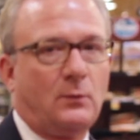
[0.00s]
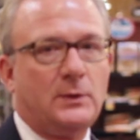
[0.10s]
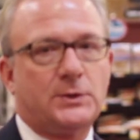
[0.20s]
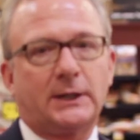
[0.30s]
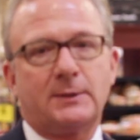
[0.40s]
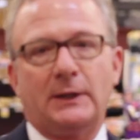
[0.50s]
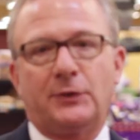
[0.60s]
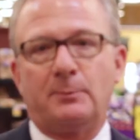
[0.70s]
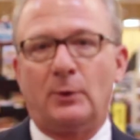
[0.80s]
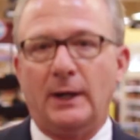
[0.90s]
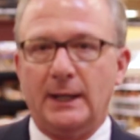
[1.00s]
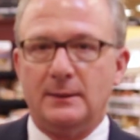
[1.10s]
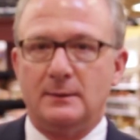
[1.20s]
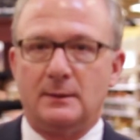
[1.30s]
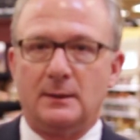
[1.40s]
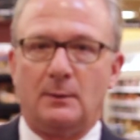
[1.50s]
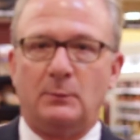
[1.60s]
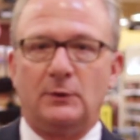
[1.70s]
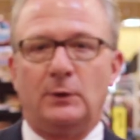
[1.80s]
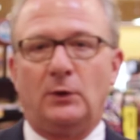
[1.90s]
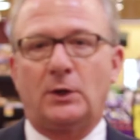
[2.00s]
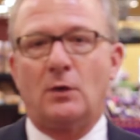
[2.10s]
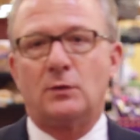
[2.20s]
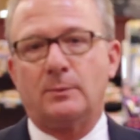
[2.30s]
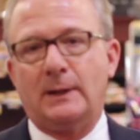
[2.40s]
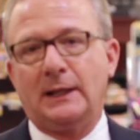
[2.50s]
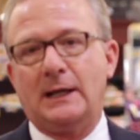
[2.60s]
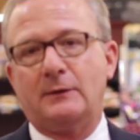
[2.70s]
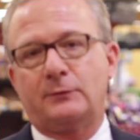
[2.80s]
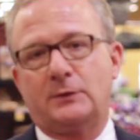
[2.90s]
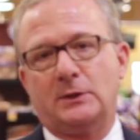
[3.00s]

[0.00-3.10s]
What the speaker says: We talked about the bread, but if you look over to my left,